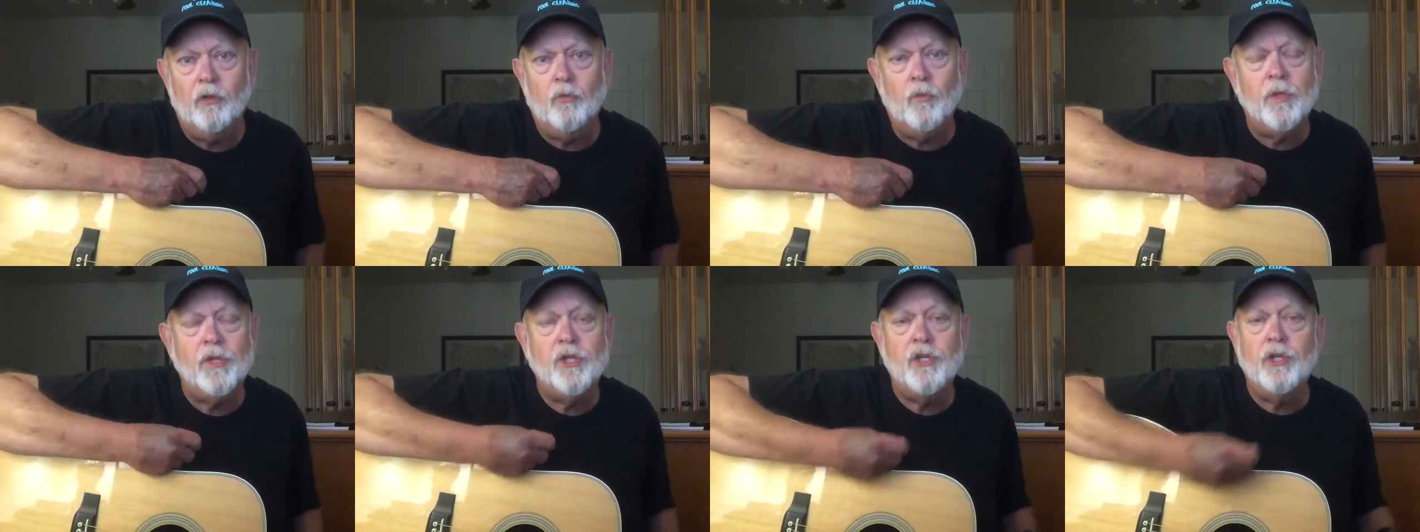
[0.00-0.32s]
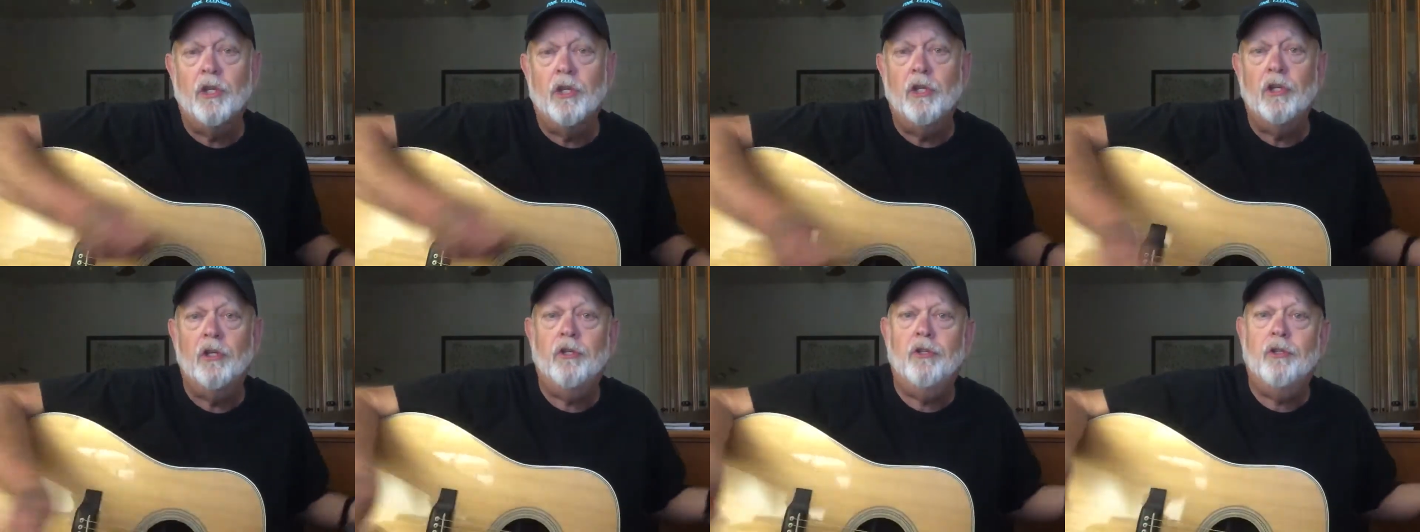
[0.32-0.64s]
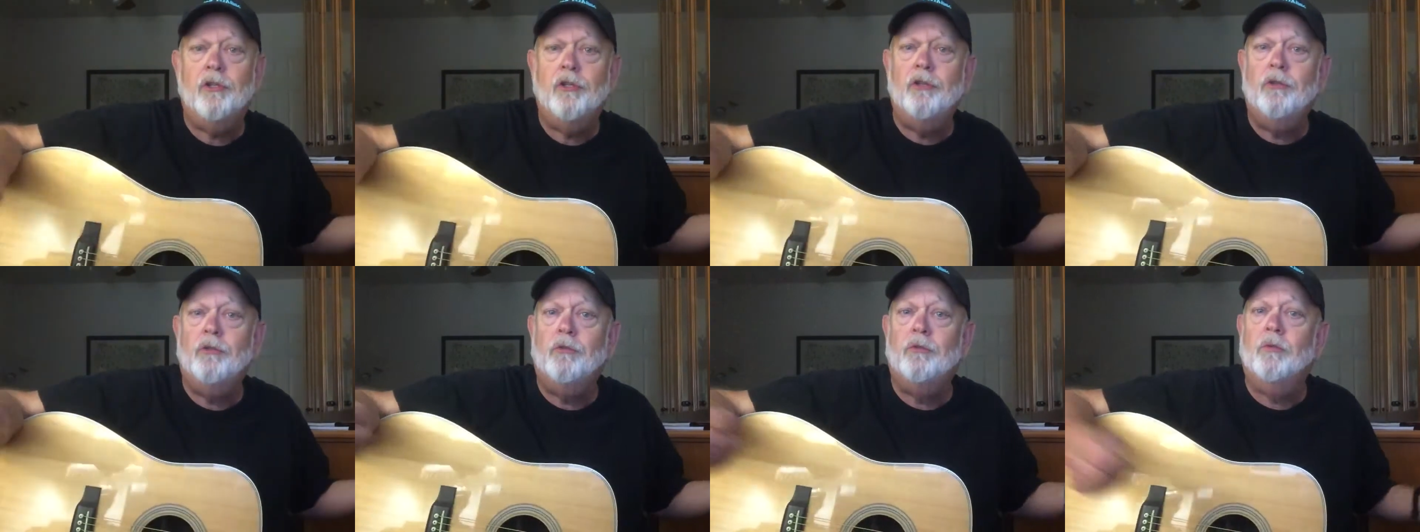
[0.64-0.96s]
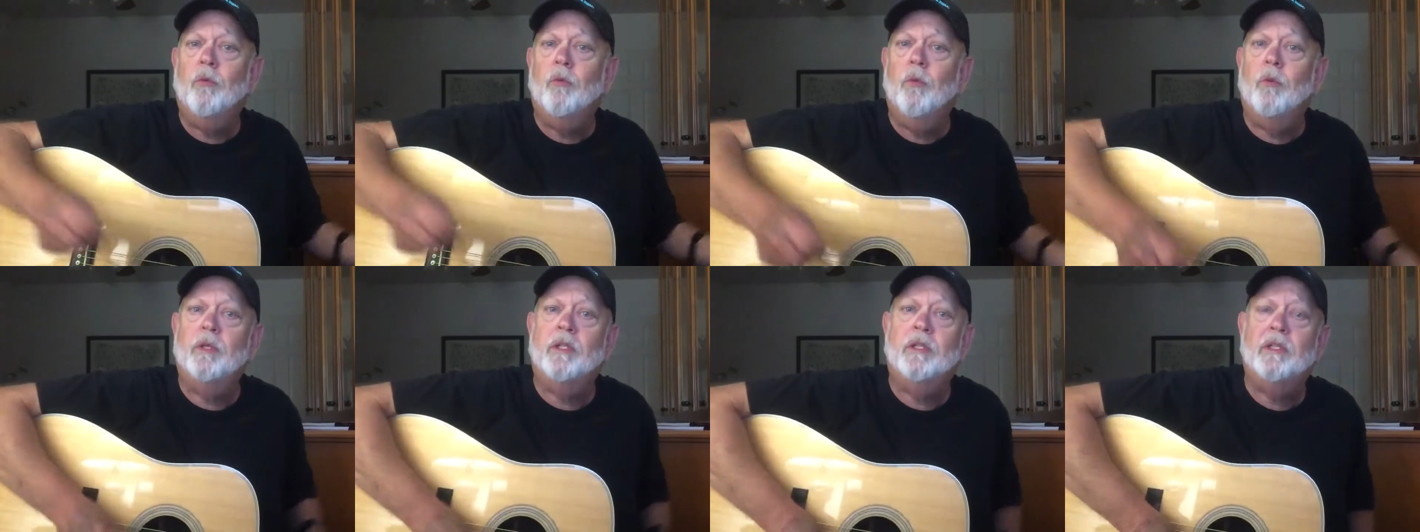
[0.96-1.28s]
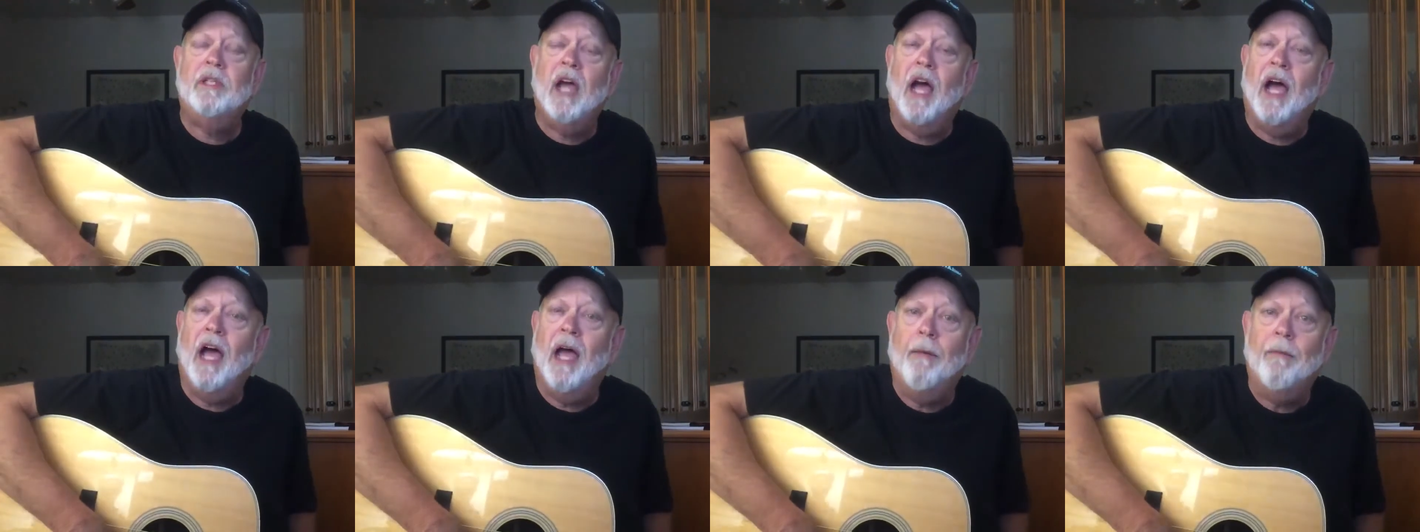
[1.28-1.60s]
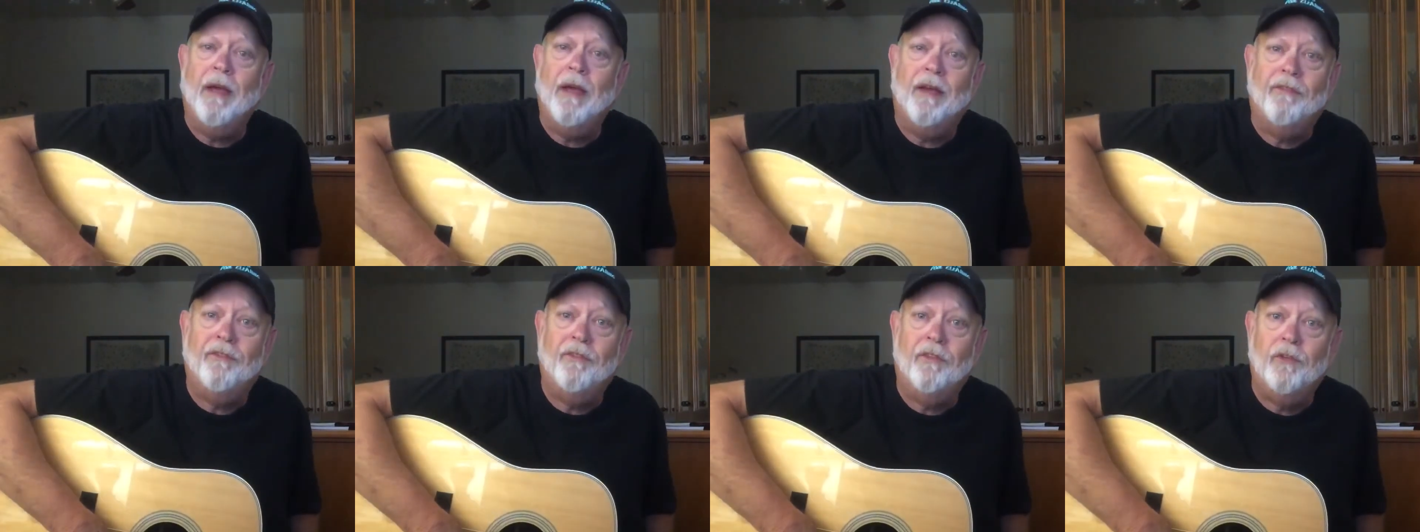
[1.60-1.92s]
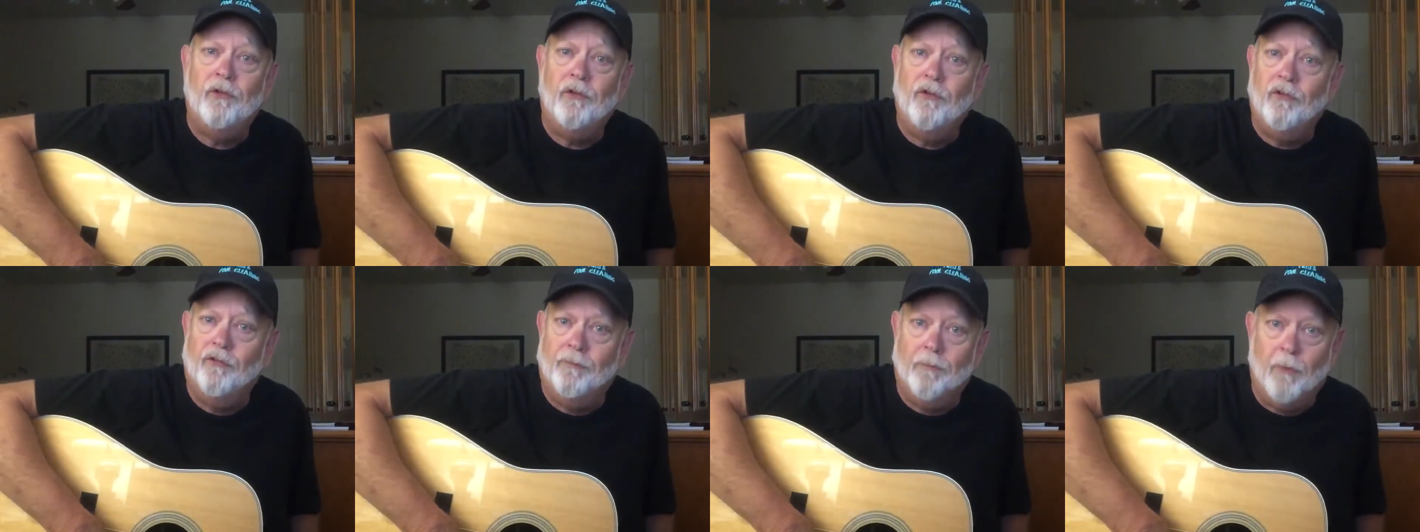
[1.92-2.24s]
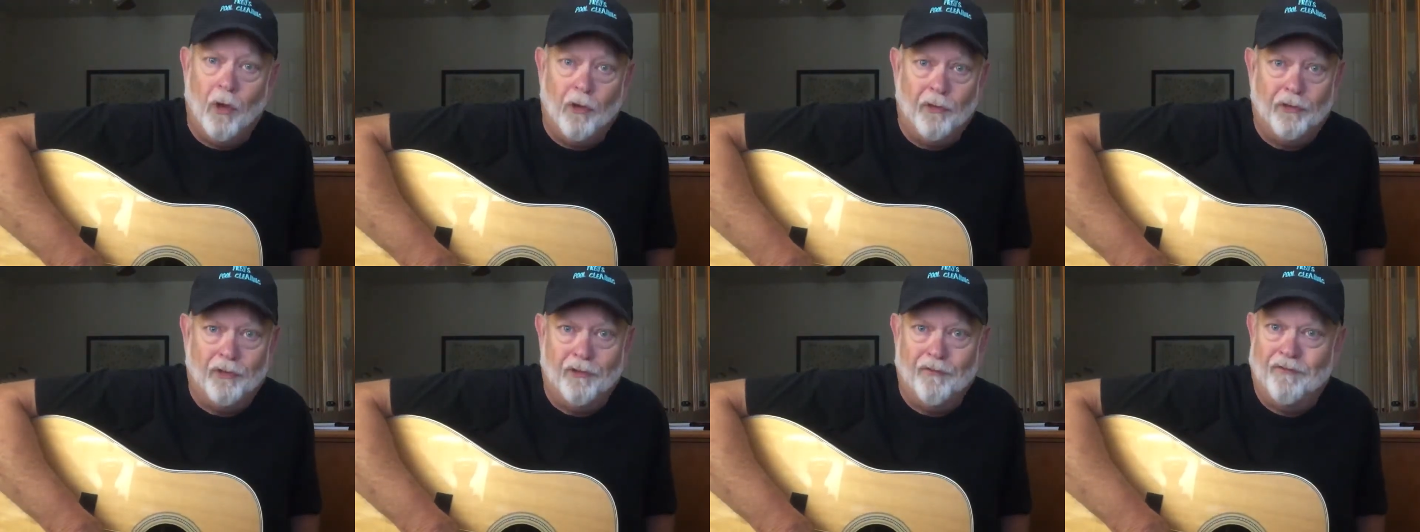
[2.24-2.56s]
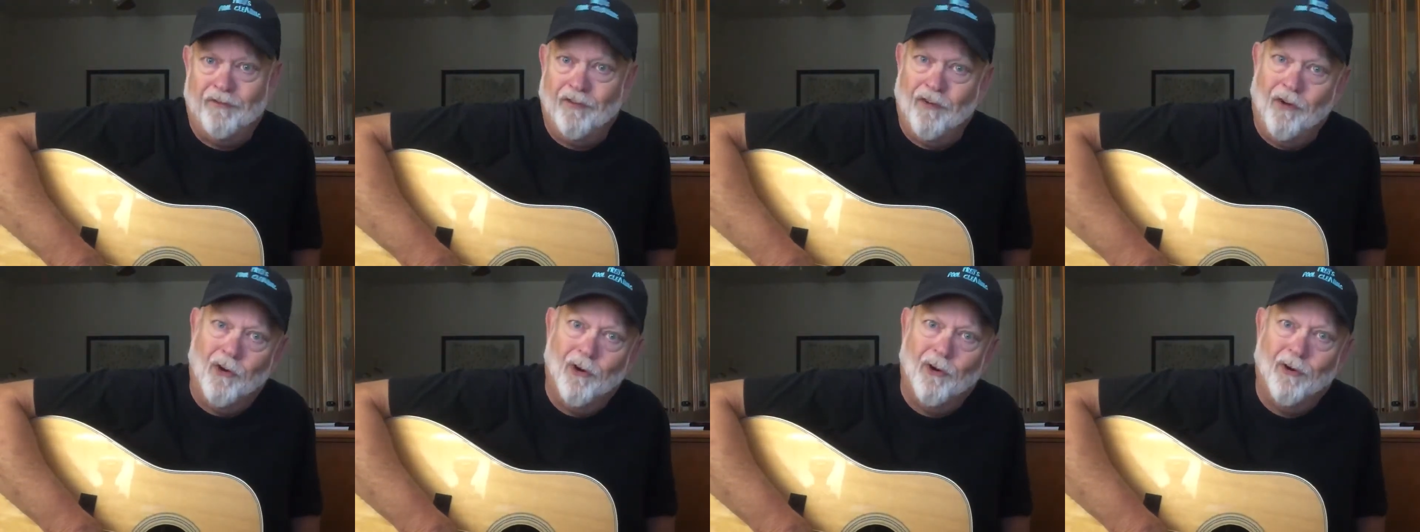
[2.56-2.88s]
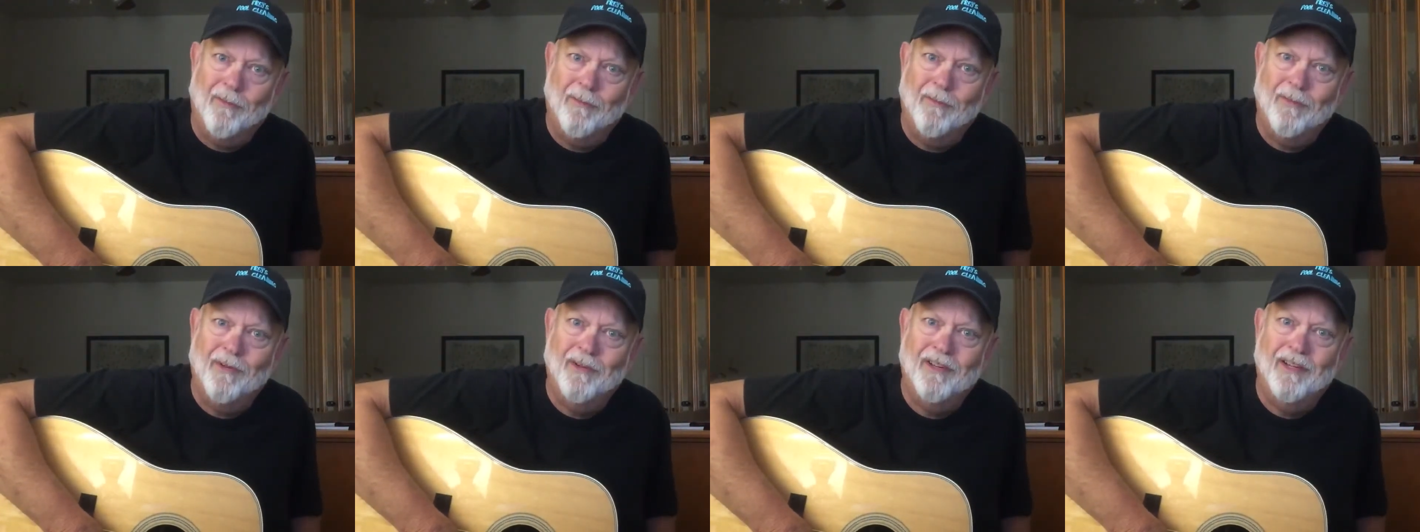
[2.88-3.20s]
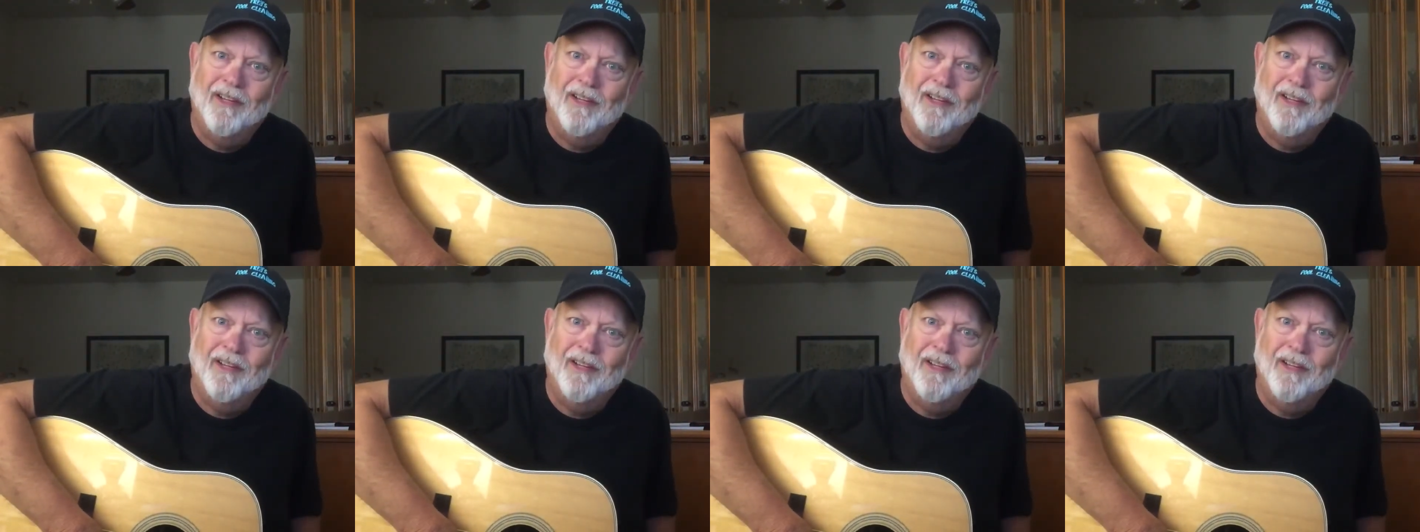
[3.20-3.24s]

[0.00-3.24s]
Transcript: Cause what you gonna do with time after you've bought the farm?